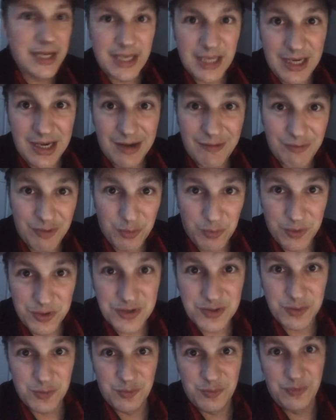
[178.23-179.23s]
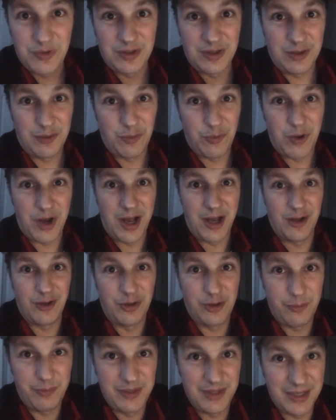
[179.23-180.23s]
in every once in a while.
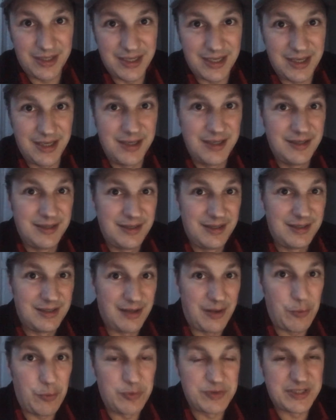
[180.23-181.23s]
It'll be like almost